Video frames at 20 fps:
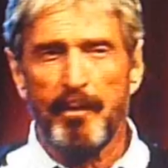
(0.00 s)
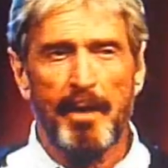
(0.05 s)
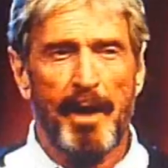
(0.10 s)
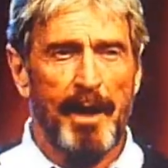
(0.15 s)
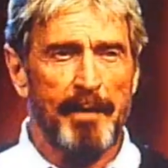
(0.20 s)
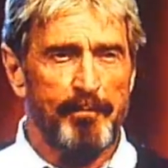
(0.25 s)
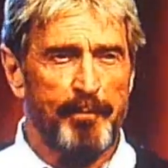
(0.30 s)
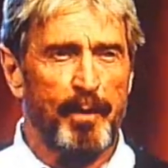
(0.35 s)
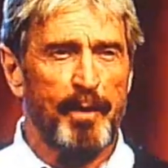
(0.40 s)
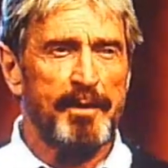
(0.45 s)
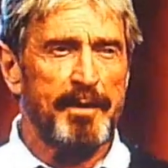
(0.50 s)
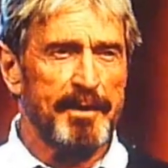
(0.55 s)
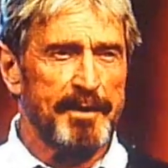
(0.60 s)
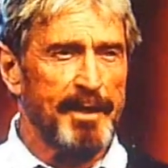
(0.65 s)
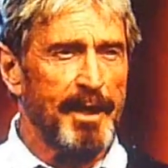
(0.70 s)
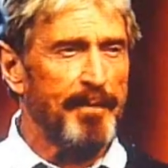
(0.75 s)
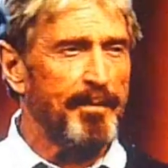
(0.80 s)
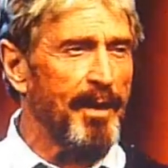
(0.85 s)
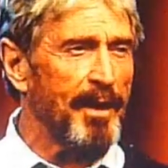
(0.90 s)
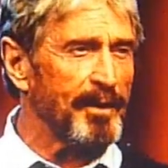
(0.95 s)
not put this
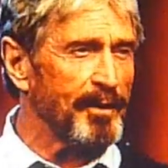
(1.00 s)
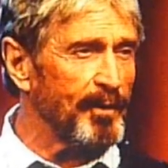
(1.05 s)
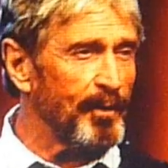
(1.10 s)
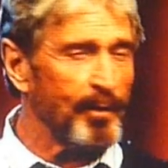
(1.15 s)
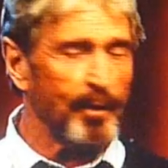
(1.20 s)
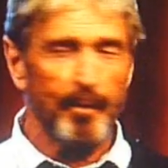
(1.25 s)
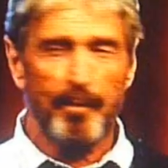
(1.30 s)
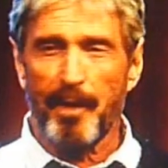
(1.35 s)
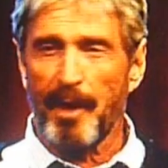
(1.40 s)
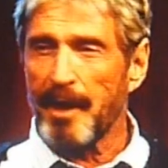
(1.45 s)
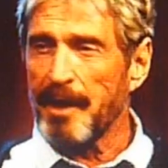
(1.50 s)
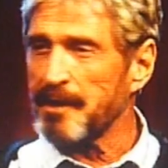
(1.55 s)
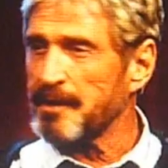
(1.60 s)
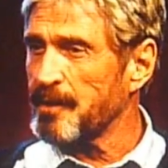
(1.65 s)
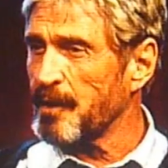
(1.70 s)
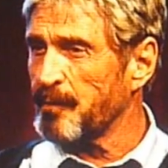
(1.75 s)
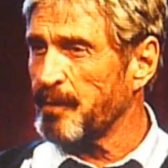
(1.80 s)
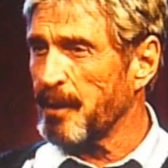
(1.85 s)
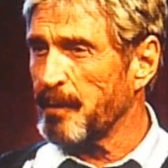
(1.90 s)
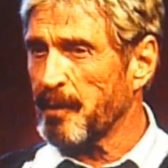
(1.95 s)
up on Google Play
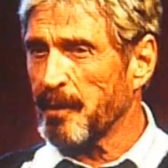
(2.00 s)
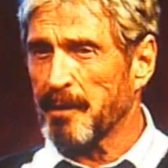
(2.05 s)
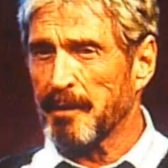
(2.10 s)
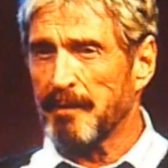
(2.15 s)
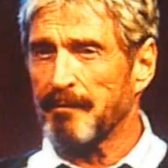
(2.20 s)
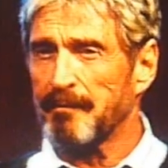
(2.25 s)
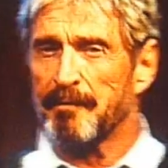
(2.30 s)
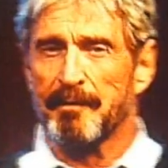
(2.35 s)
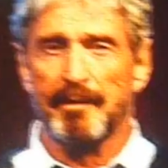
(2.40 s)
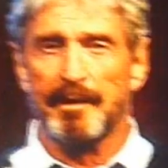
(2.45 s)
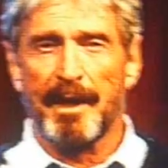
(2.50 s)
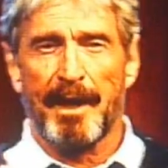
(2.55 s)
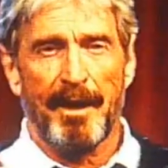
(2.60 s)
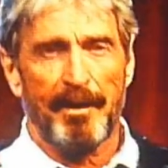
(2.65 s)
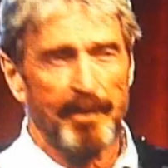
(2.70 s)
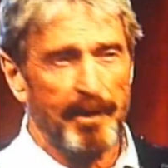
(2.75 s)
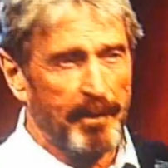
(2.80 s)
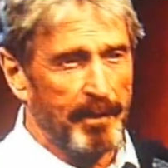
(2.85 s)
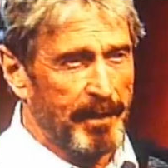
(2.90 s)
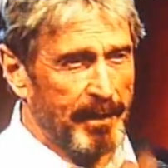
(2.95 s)
so people can
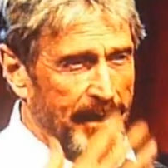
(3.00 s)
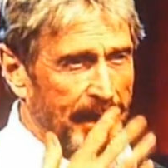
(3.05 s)
download it